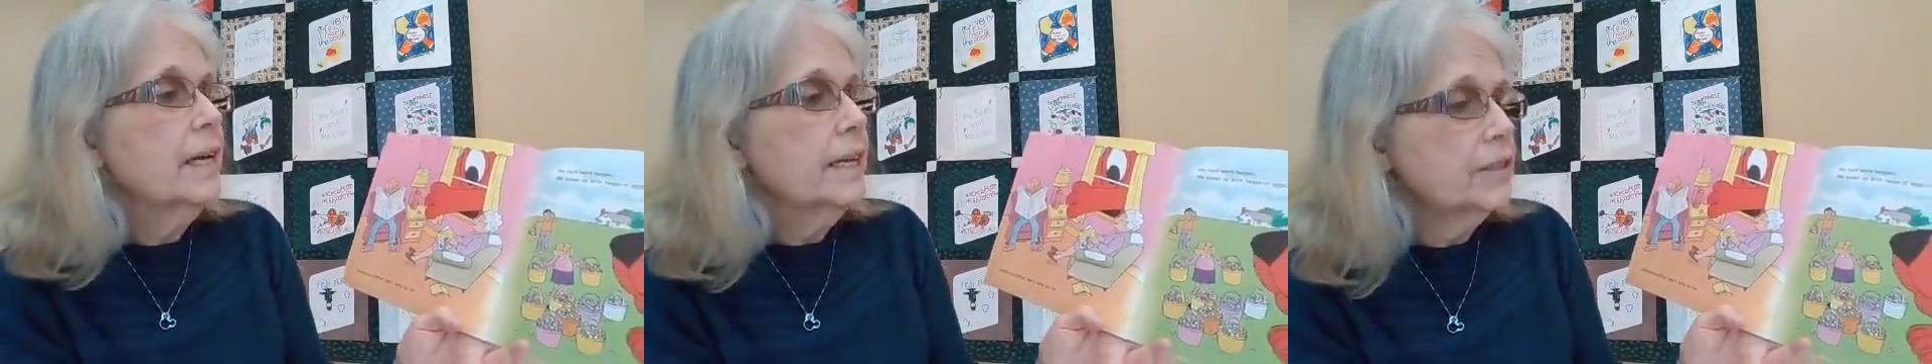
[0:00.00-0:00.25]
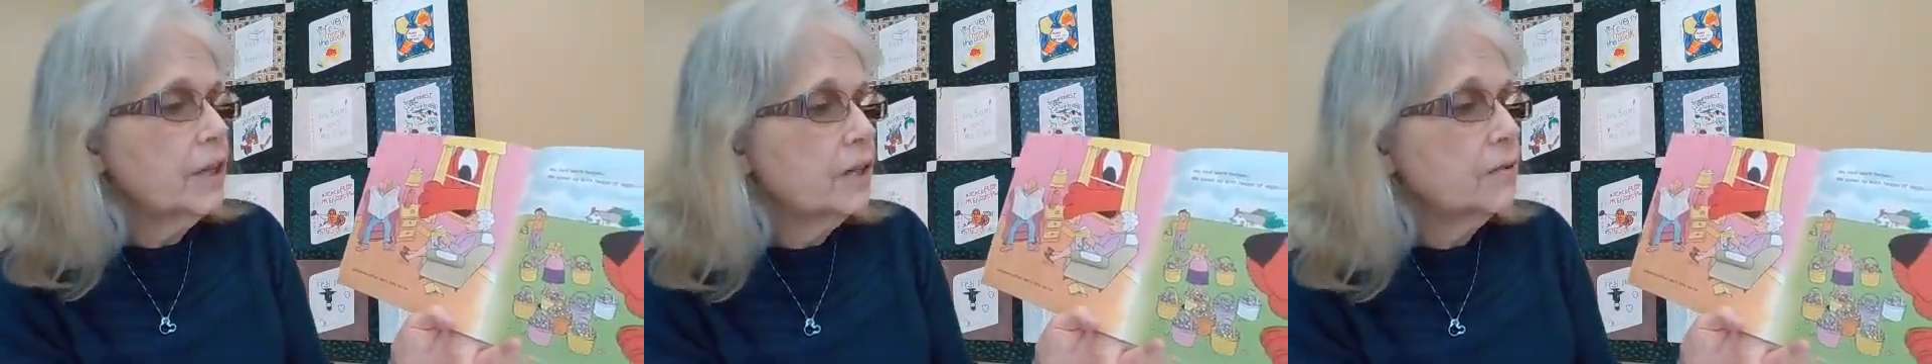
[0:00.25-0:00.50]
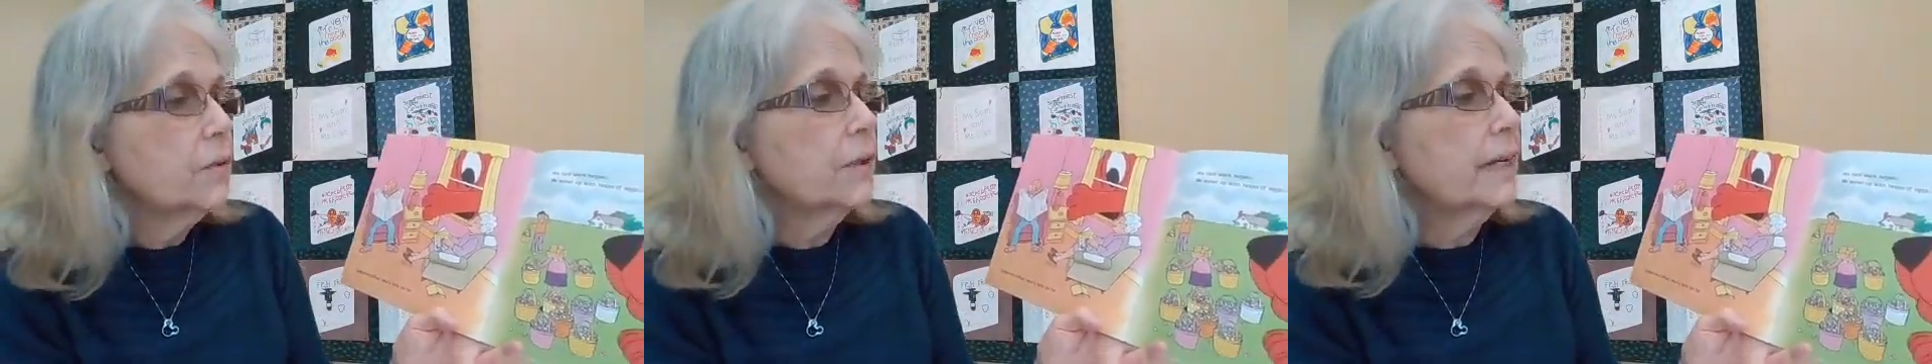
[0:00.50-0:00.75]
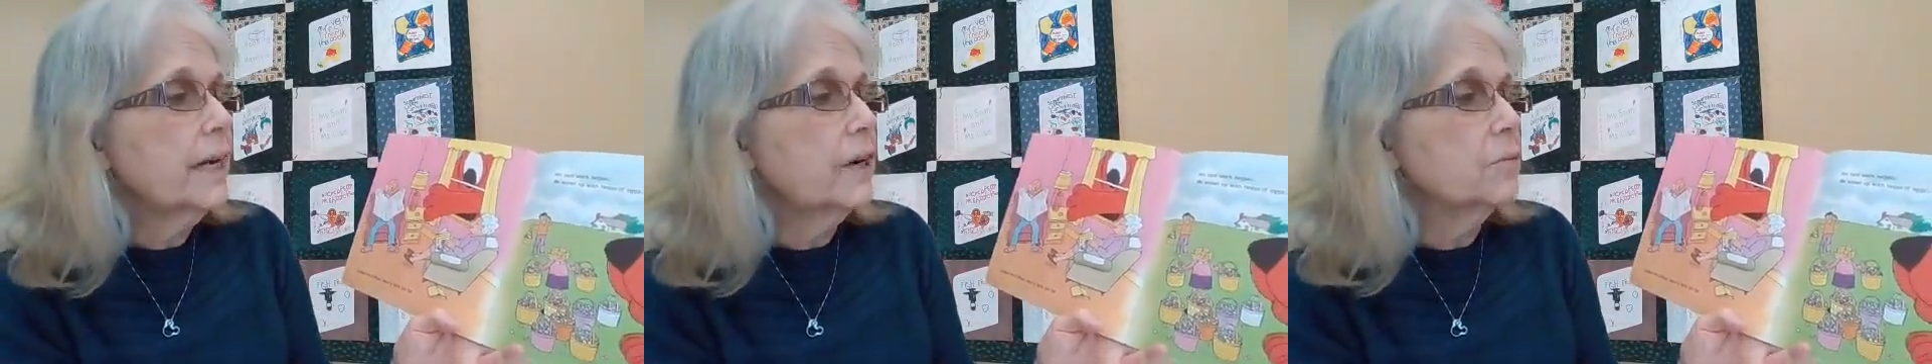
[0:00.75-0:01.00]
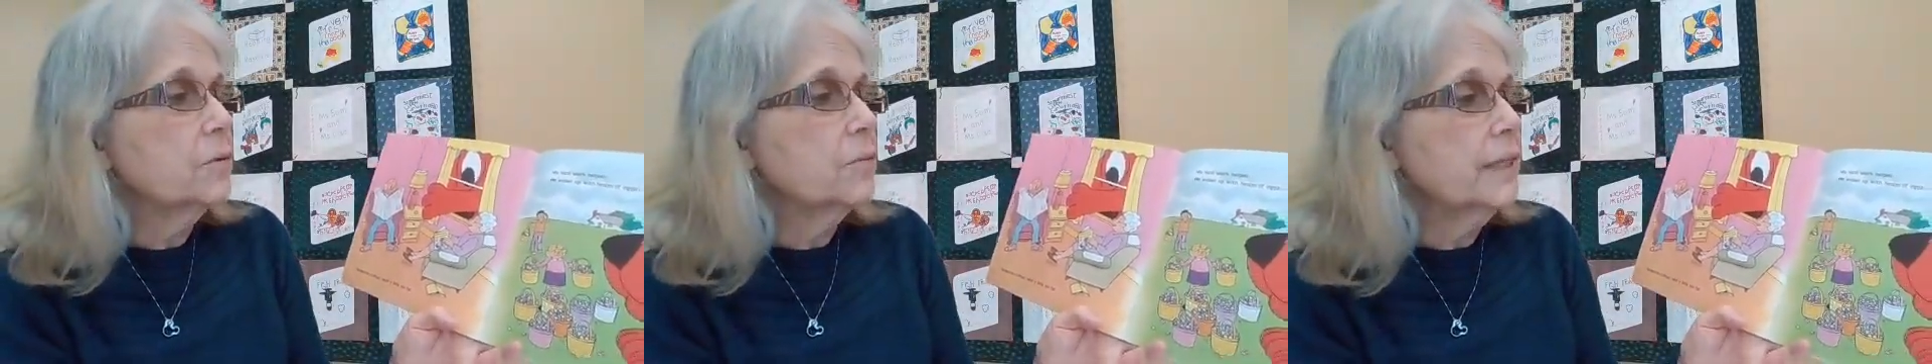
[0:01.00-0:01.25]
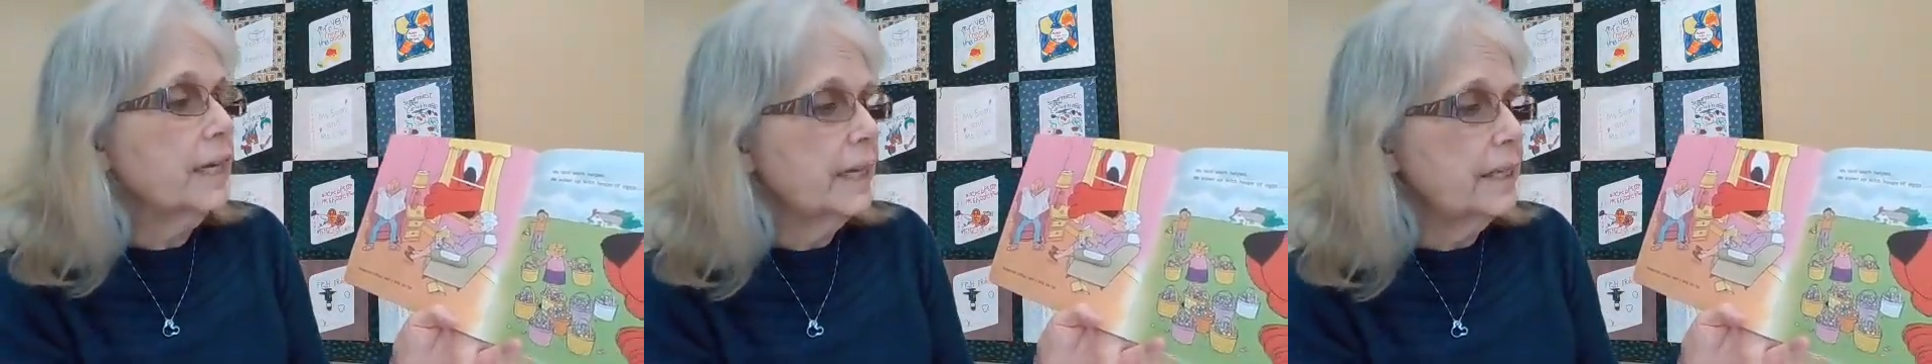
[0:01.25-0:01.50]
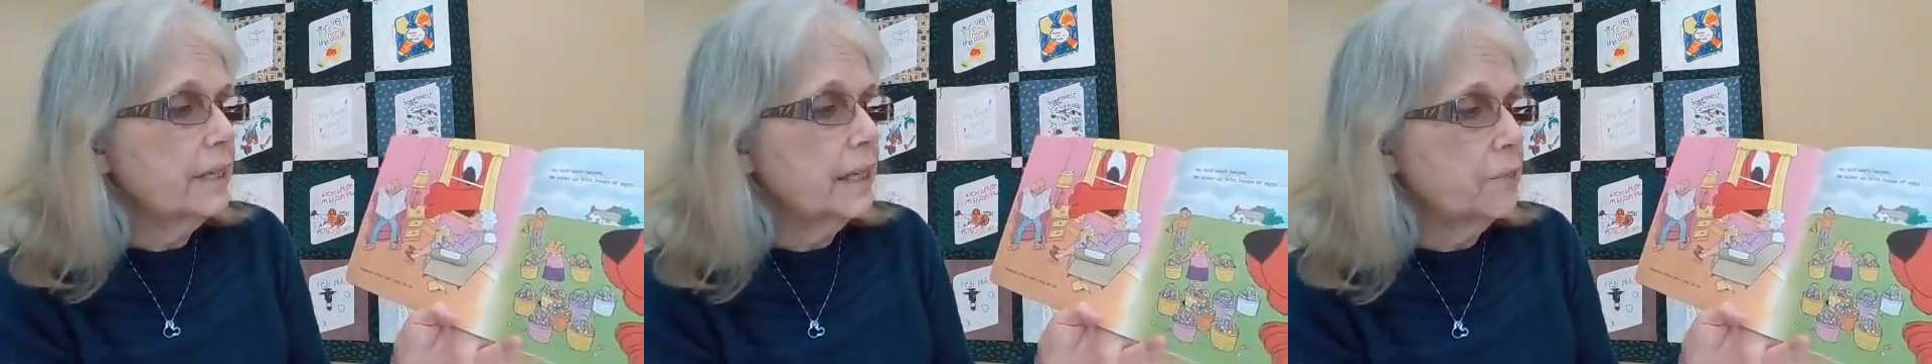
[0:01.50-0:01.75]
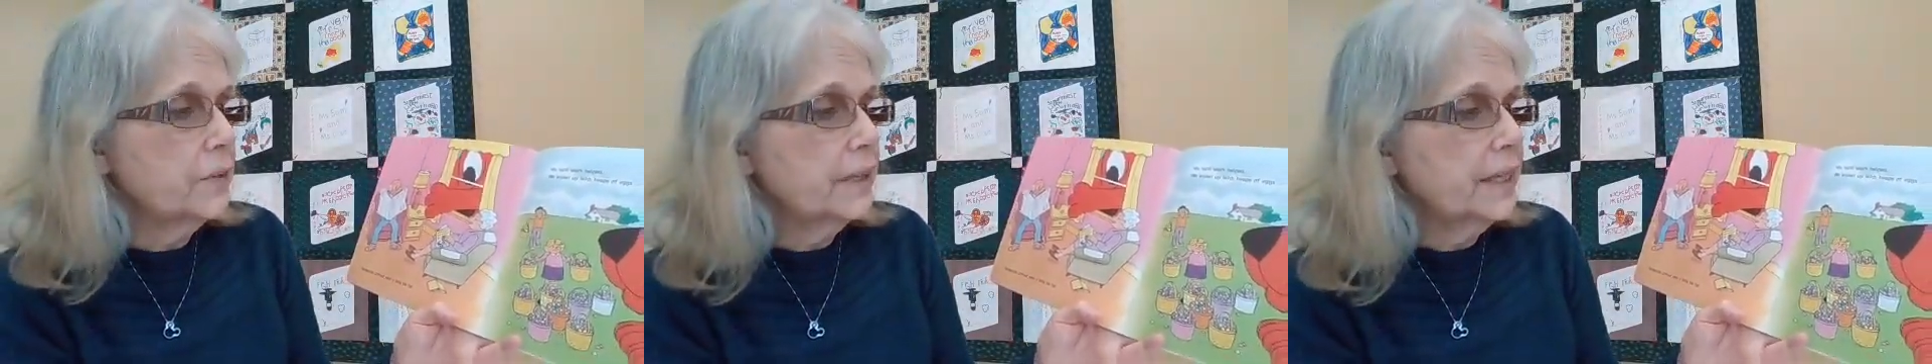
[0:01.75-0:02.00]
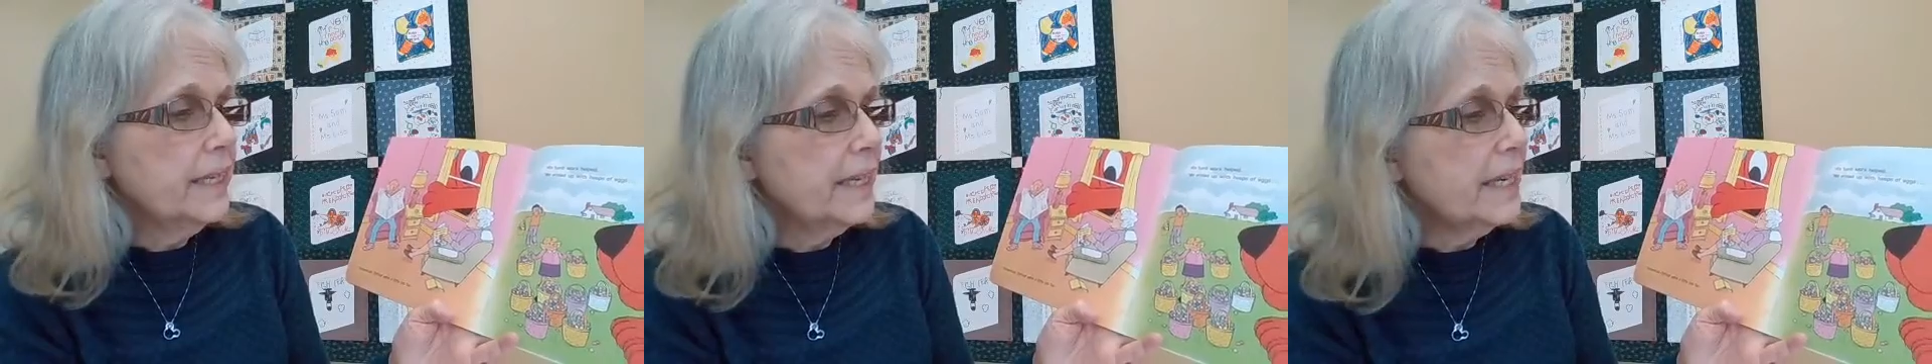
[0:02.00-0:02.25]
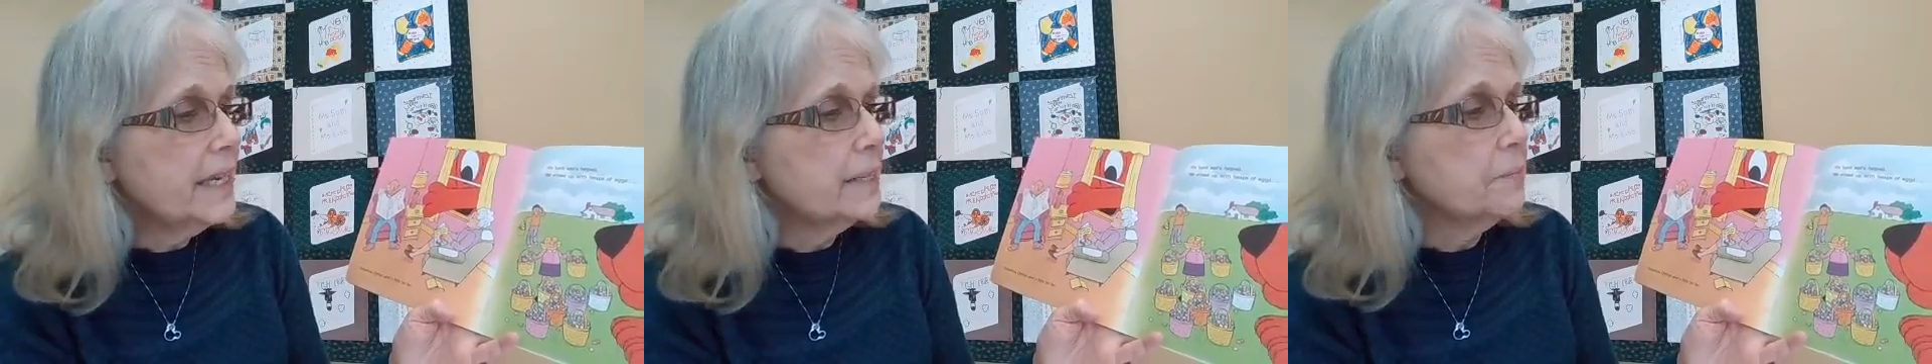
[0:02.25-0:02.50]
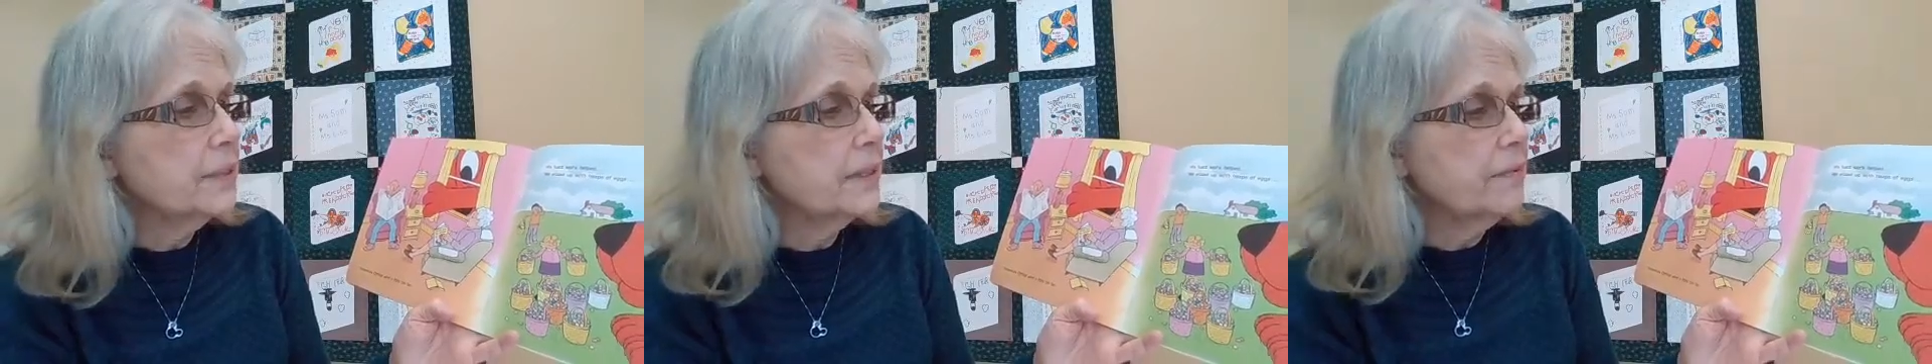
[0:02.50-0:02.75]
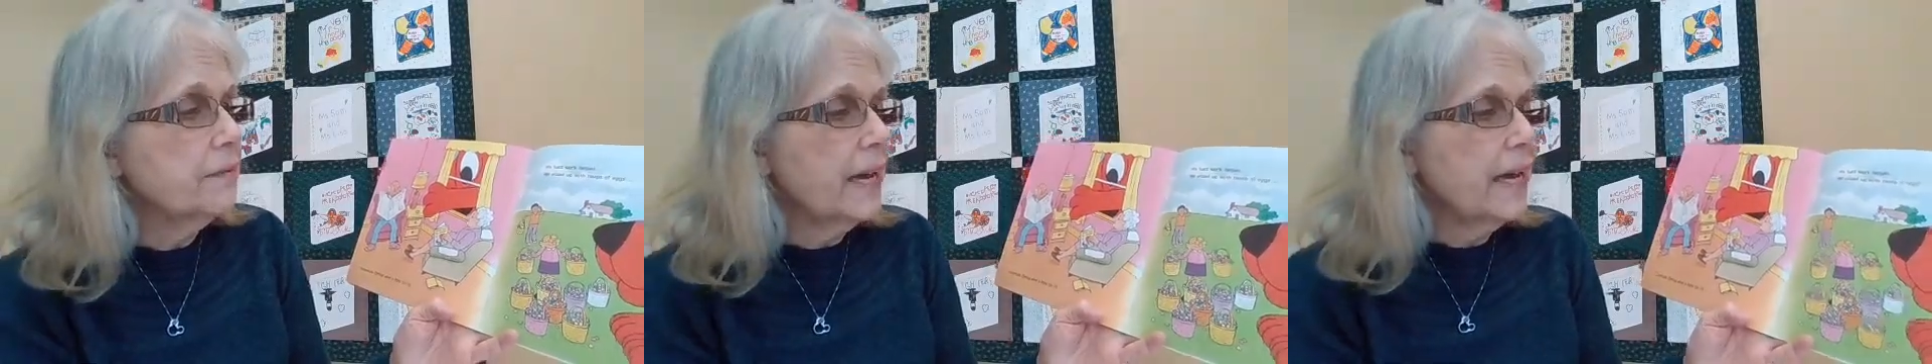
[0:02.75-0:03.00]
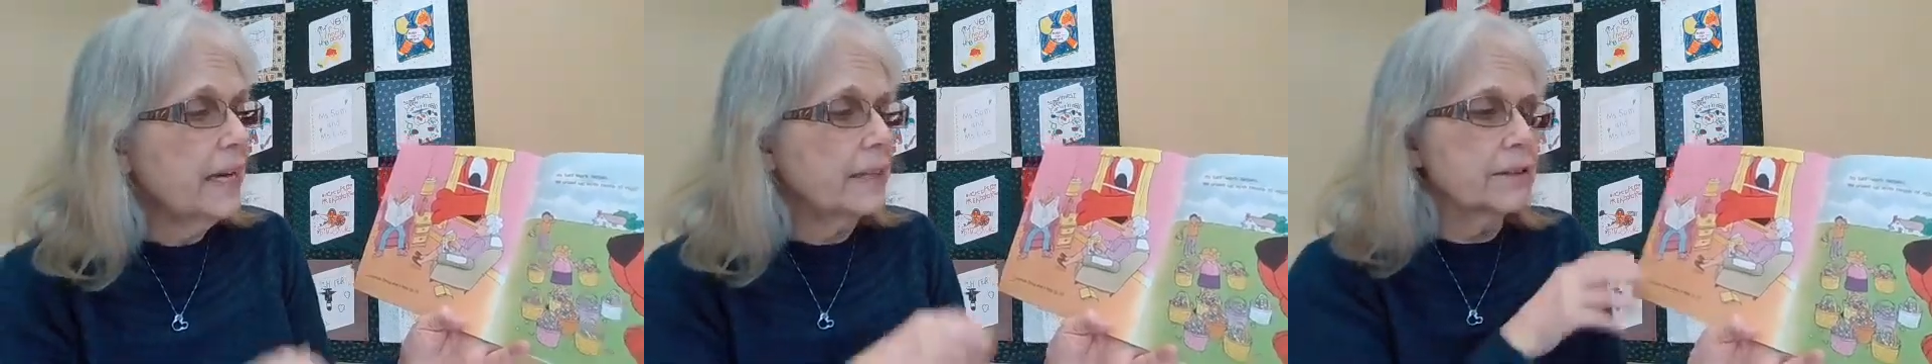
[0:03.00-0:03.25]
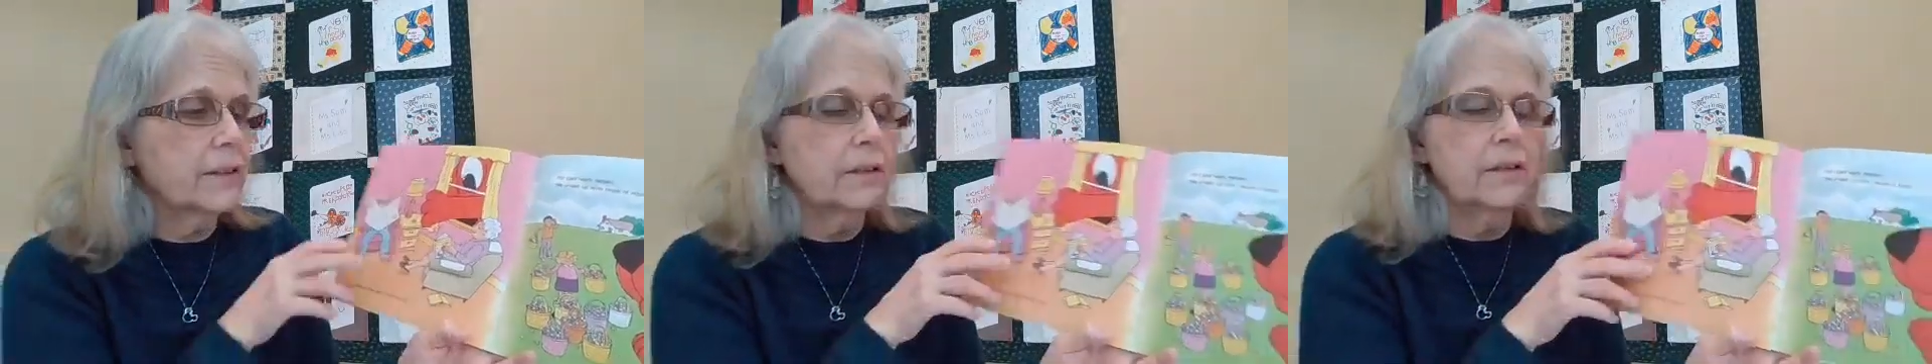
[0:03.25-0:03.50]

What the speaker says: His hard work helped. We ended up with heaps of eggs.